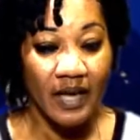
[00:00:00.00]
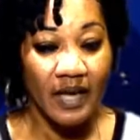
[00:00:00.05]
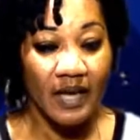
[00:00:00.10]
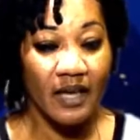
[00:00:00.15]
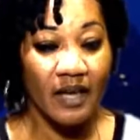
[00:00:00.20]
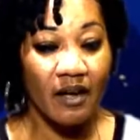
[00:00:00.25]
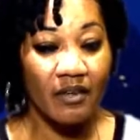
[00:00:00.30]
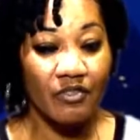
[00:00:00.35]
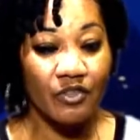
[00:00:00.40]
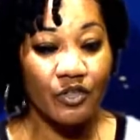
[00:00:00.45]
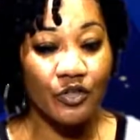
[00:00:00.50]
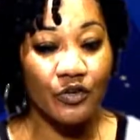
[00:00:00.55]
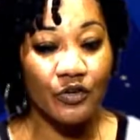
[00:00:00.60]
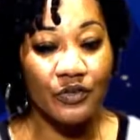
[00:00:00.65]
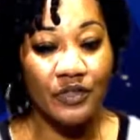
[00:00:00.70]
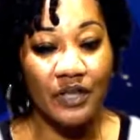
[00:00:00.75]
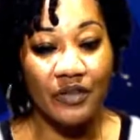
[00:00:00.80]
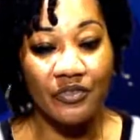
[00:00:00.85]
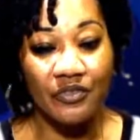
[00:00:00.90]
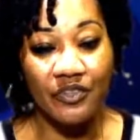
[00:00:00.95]
In other
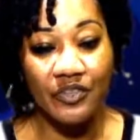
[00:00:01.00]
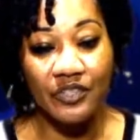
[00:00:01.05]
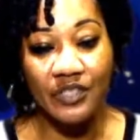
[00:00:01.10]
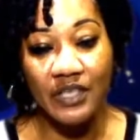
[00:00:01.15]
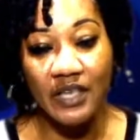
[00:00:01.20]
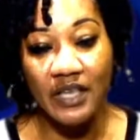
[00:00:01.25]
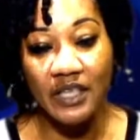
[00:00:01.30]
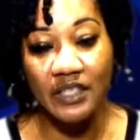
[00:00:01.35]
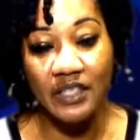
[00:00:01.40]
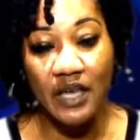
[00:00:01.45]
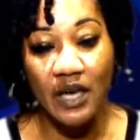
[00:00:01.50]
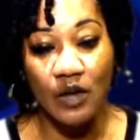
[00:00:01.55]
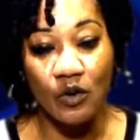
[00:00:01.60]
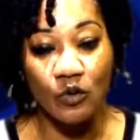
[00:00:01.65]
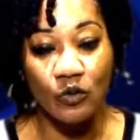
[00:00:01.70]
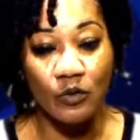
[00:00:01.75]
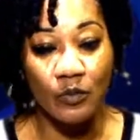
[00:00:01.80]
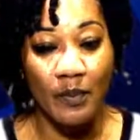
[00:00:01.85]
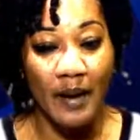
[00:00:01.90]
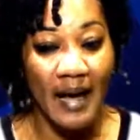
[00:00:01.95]
news, a
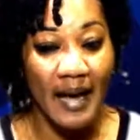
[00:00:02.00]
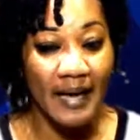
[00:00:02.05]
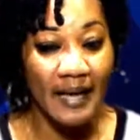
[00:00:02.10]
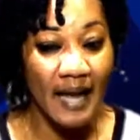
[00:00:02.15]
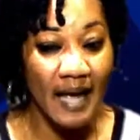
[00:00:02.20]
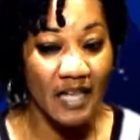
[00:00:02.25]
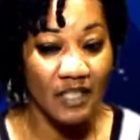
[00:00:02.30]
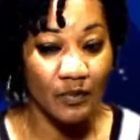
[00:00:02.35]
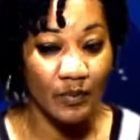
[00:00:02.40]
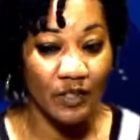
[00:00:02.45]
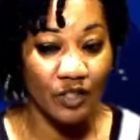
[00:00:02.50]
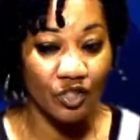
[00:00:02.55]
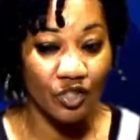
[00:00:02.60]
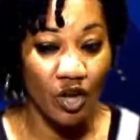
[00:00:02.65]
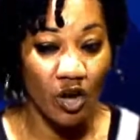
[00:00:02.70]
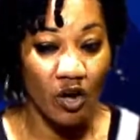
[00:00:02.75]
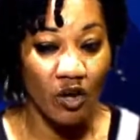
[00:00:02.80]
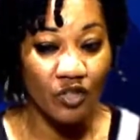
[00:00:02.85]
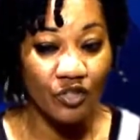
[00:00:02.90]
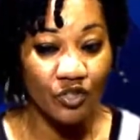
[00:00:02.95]
38-year-old man has been
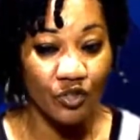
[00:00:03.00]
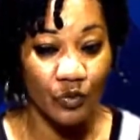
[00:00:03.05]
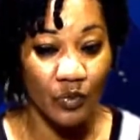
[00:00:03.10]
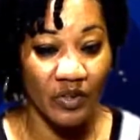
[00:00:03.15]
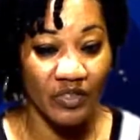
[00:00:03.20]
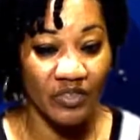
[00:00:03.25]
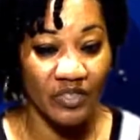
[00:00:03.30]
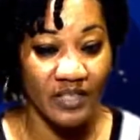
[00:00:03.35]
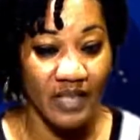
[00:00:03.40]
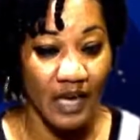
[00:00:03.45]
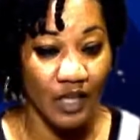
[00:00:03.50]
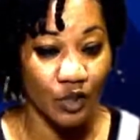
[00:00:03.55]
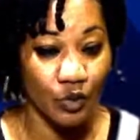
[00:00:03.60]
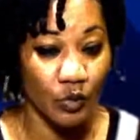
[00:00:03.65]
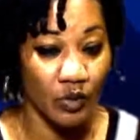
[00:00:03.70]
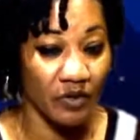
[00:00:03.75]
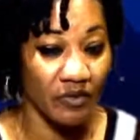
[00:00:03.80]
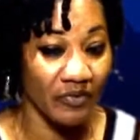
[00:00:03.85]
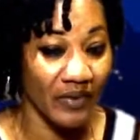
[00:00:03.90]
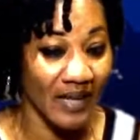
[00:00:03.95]
charged with
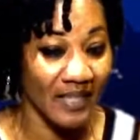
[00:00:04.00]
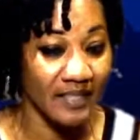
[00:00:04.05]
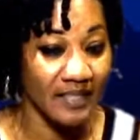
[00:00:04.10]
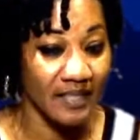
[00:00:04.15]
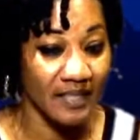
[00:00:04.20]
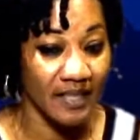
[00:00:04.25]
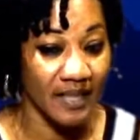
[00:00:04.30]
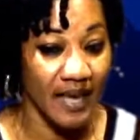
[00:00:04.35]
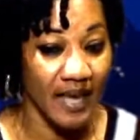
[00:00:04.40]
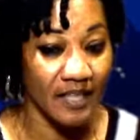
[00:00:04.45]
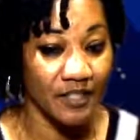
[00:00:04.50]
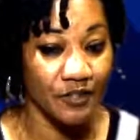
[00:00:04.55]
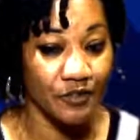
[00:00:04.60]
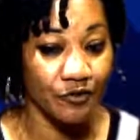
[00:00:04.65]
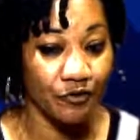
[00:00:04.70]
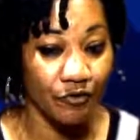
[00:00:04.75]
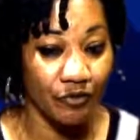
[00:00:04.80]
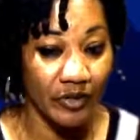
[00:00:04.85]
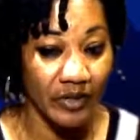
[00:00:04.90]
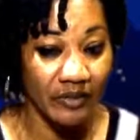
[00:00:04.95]
sexual offences
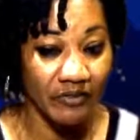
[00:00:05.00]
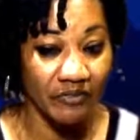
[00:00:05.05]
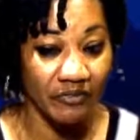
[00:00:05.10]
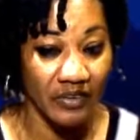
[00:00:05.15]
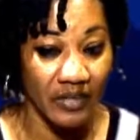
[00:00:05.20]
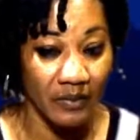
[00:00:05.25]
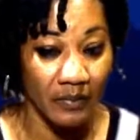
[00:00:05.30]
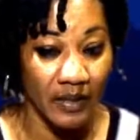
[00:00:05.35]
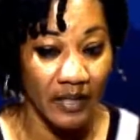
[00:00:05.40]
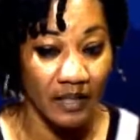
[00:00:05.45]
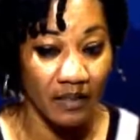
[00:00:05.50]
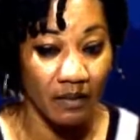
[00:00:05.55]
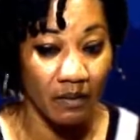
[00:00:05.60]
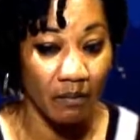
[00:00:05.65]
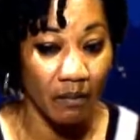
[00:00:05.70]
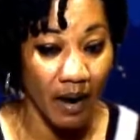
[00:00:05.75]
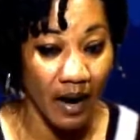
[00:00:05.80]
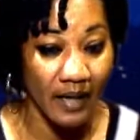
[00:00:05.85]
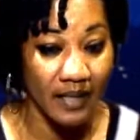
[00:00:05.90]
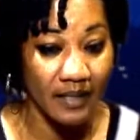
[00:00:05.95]
against 3 female
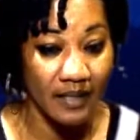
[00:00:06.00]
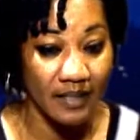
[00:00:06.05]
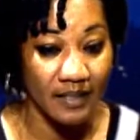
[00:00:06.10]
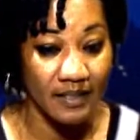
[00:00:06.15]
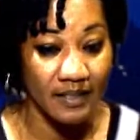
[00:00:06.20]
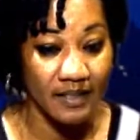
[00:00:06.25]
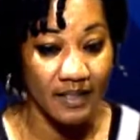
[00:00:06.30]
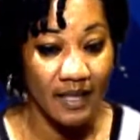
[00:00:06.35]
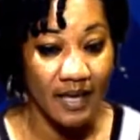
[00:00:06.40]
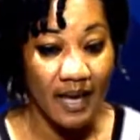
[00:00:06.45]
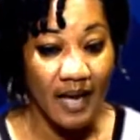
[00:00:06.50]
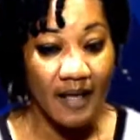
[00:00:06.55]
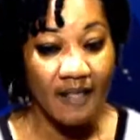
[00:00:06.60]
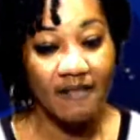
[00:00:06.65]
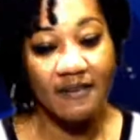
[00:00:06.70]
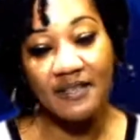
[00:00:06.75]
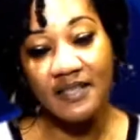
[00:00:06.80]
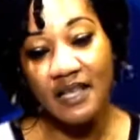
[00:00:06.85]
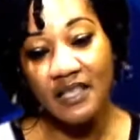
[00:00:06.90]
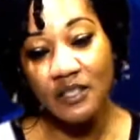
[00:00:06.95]
minors.
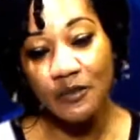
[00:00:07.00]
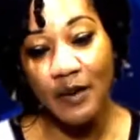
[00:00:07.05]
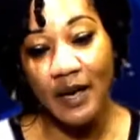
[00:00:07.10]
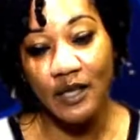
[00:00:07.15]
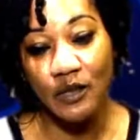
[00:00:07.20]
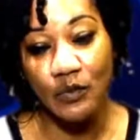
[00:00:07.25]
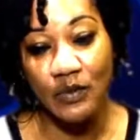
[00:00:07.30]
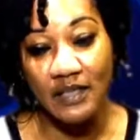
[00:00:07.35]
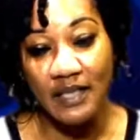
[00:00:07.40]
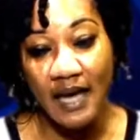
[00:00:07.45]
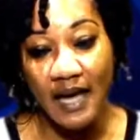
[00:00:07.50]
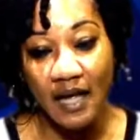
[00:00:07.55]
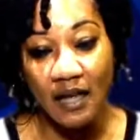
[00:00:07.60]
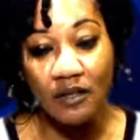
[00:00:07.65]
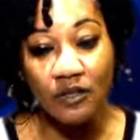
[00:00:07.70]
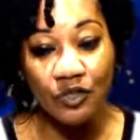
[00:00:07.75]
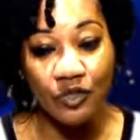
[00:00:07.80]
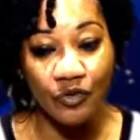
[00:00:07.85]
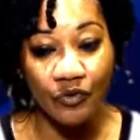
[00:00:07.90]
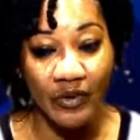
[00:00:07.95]
The suspect was
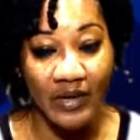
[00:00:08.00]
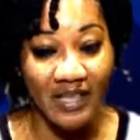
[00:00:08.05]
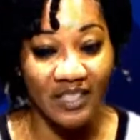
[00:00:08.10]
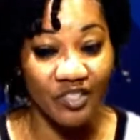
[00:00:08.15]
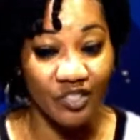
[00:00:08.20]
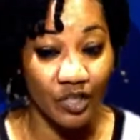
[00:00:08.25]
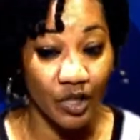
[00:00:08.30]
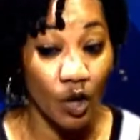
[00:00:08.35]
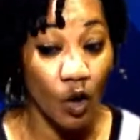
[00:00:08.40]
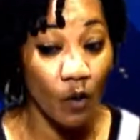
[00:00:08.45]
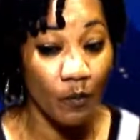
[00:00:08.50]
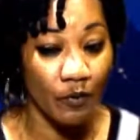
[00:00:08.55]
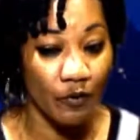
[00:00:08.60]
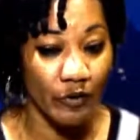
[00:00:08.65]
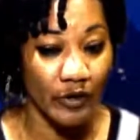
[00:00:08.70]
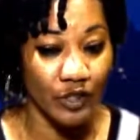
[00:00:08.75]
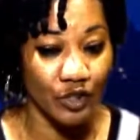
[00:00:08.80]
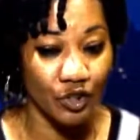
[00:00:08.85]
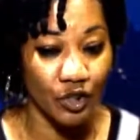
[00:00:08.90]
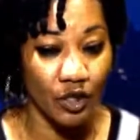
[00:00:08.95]
held during a sting
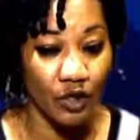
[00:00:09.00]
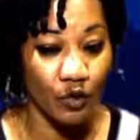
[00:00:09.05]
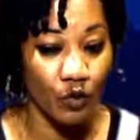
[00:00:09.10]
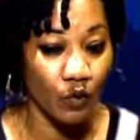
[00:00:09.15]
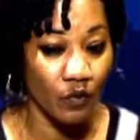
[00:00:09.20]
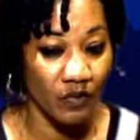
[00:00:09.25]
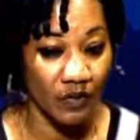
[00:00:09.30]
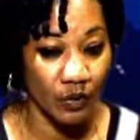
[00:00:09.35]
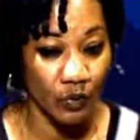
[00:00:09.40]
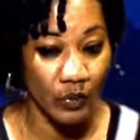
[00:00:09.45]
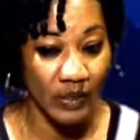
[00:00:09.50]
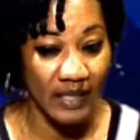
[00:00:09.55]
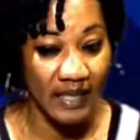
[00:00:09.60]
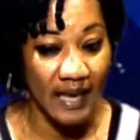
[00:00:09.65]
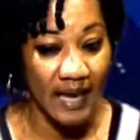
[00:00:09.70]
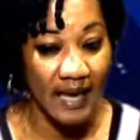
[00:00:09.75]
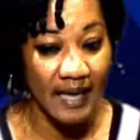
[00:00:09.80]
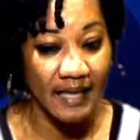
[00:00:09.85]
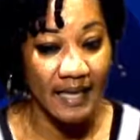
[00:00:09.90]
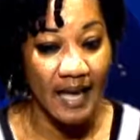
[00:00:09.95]
operation over the
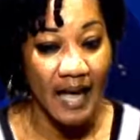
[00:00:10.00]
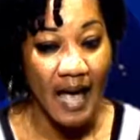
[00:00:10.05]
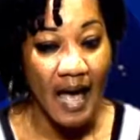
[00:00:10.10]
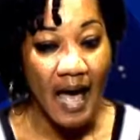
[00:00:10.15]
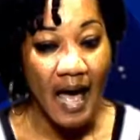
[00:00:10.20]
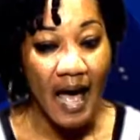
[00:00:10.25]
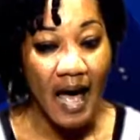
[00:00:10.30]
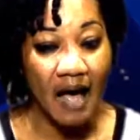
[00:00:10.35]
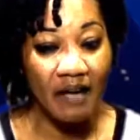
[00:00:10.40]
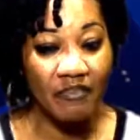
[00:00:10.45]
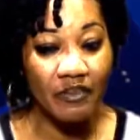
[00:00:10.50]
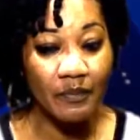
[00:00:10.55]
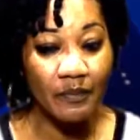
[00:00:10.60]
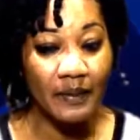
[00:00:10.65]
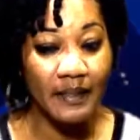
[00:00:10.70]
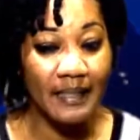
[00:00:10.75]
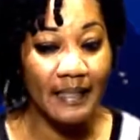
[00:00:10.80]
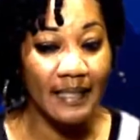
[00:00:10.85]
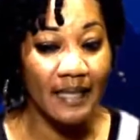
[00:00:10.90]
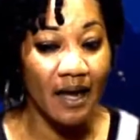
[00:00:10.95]
weekend, having
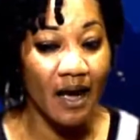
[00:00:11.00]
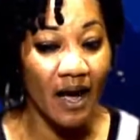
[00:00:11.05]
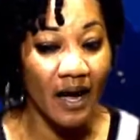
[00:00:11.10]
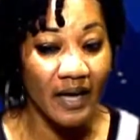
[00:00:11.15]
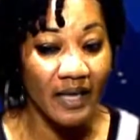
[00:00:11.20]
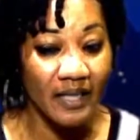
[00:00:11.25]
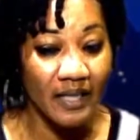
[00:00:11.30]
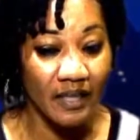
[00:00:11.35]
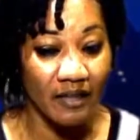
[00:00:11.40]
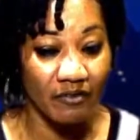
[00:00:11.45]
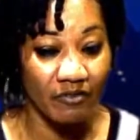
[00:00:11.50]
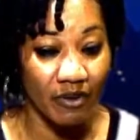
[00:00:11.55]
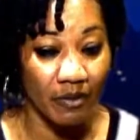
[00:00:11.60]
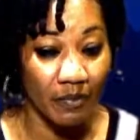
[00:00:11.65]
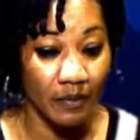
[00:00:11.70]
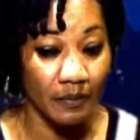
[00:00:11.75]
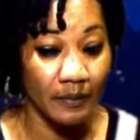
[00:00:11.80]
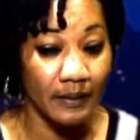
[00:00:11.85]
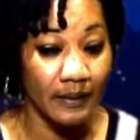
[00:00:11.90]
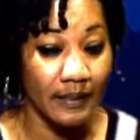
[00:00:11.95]
been in hiding from
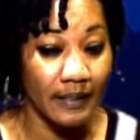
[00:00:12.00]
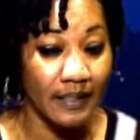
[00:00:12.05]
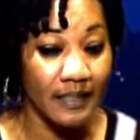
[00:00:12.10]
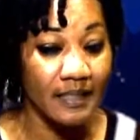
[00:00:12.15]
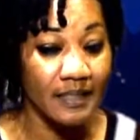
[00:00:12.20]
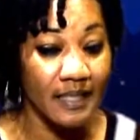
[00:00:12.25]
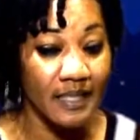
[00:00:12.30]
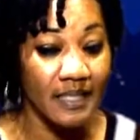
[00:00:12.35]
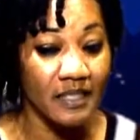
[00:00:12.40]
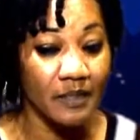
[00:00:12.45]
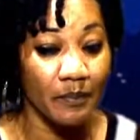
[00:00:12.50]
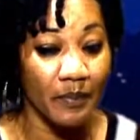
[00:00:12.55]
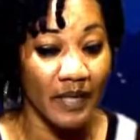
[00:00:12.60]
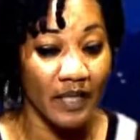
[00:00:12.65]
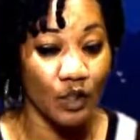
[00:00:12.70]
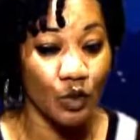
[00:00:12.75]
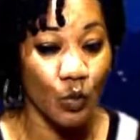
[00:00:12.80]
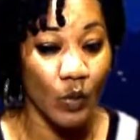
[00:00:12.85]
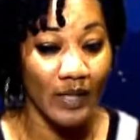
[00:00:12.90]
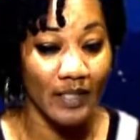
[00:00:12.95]
the police since
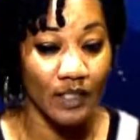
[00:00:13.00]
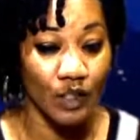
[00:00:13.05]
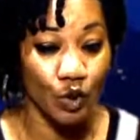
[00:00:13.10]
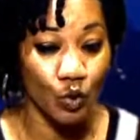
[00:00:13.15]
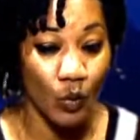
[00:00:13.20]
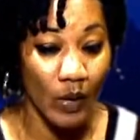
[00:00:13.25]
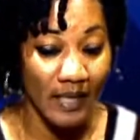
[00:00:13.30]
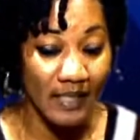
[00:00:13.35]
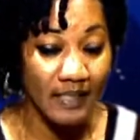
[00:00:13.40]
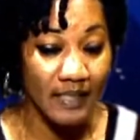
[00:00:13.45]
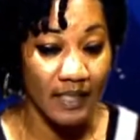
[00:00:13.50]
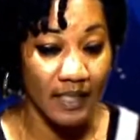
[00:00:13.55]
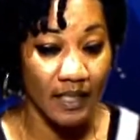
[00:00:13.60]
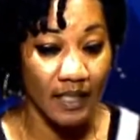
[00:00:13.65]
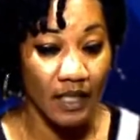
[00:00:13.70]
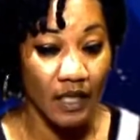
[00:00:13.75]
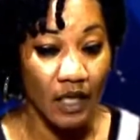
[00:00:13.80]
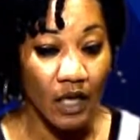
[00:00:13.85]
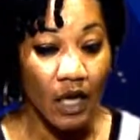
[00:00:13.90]
May 2020.